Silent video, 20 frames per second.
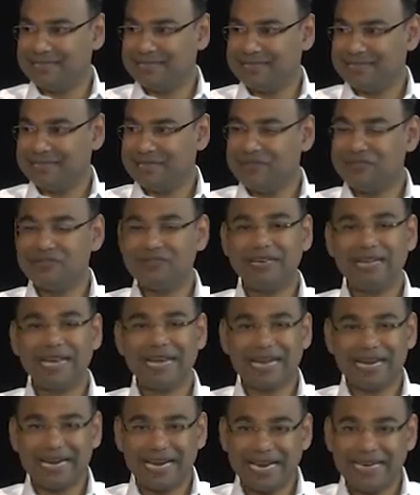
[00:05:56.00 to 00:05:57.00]
You should take
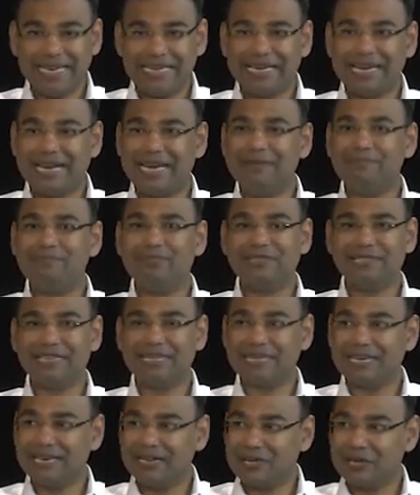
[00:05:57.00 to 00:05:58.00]
99%
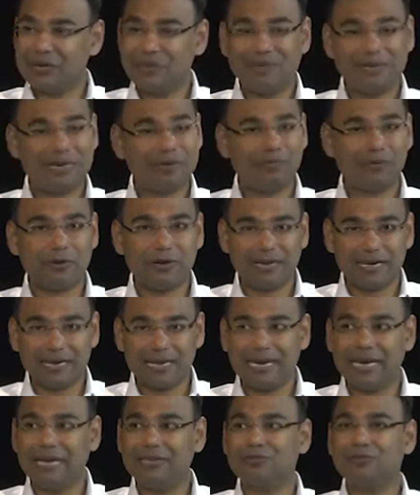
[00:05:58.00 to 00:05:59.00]
curcumin and put it in a
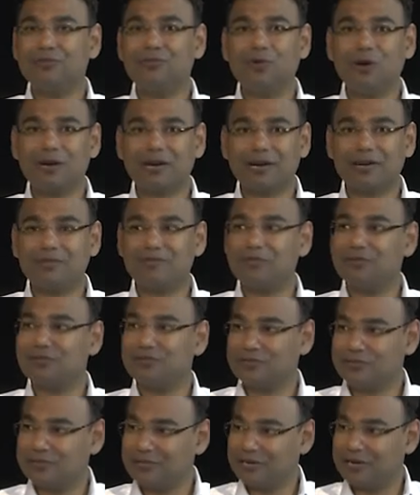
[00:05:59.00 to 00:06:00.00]
glass of water, it
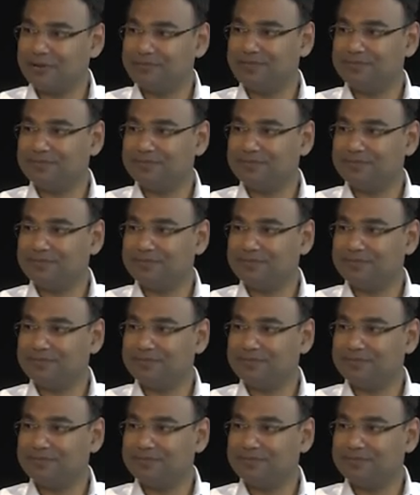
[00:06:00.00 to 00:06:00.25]
floats on top.